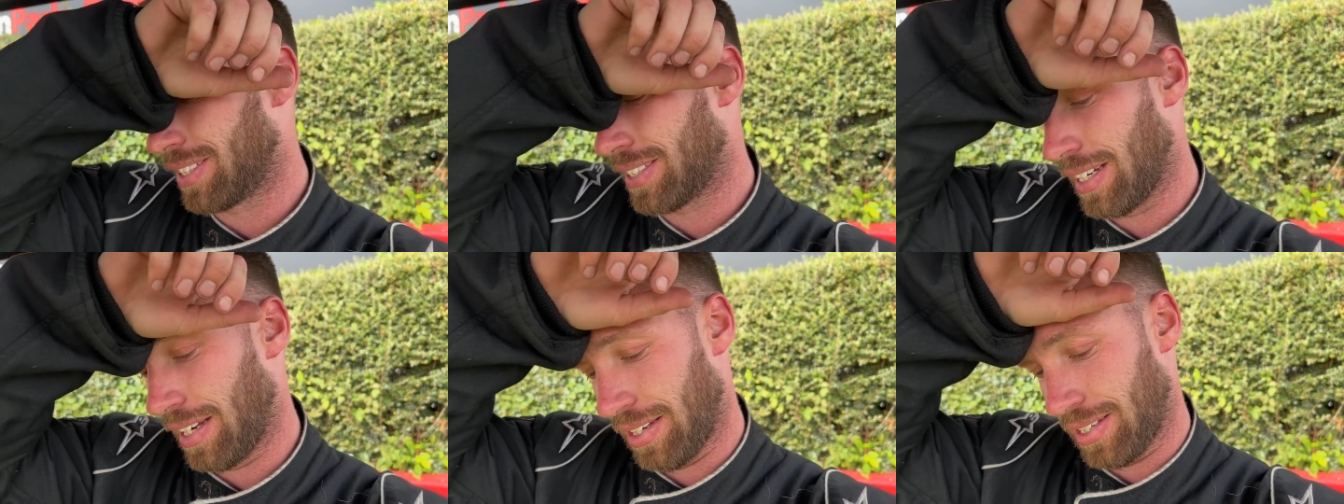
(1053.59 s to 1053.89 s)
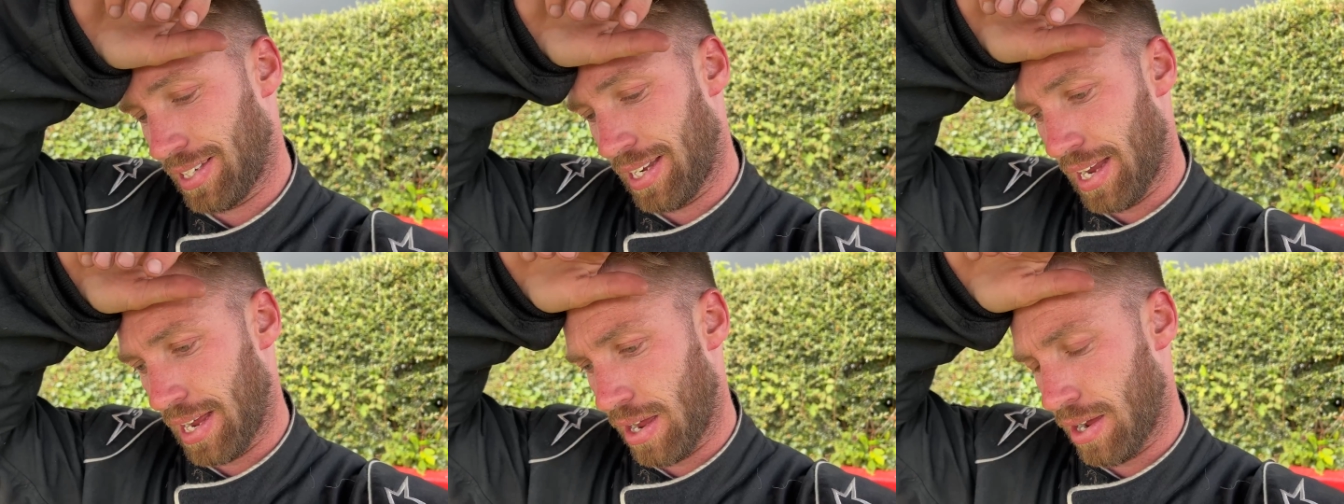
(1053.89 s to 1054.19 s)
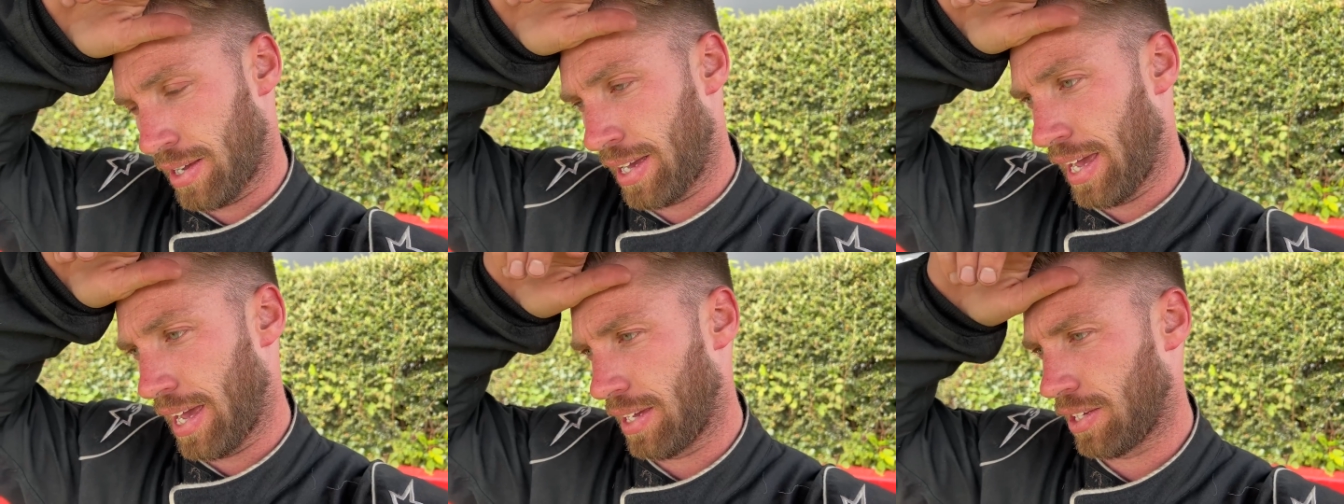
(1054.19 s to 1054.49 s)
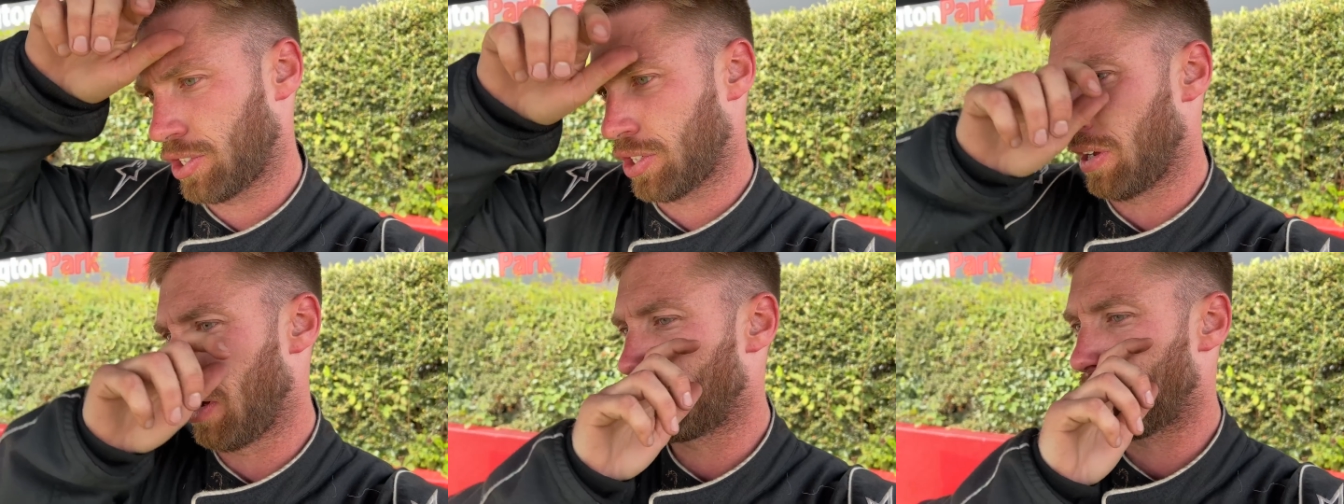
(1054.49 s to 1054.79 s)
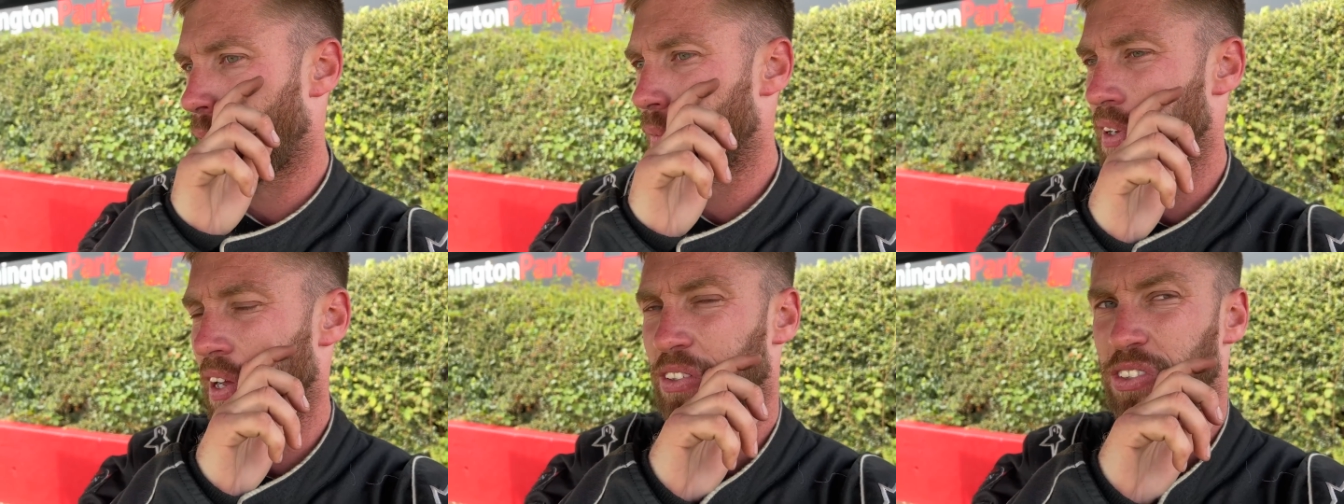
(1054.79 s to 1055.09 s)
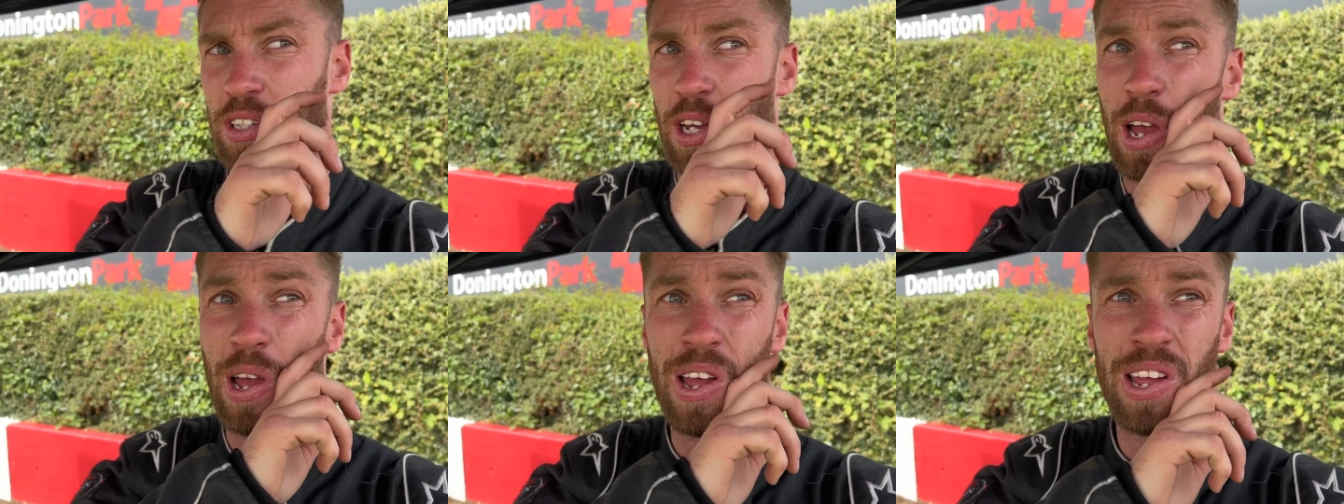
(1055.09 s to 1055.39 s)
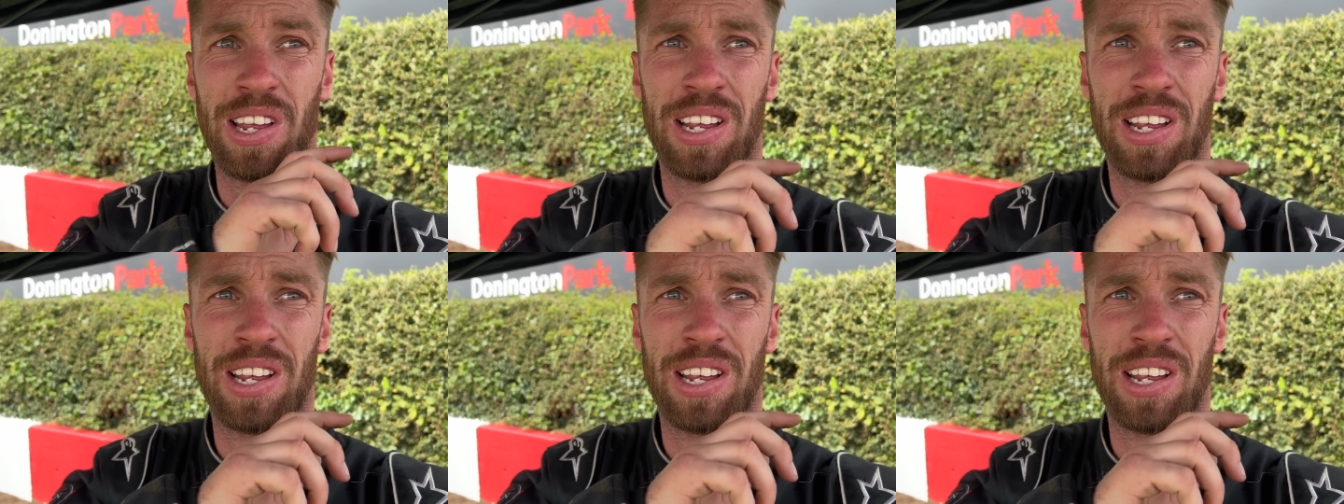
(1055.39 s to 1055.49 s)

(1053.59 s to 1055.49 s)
And I was like, okay. So I'll probably have to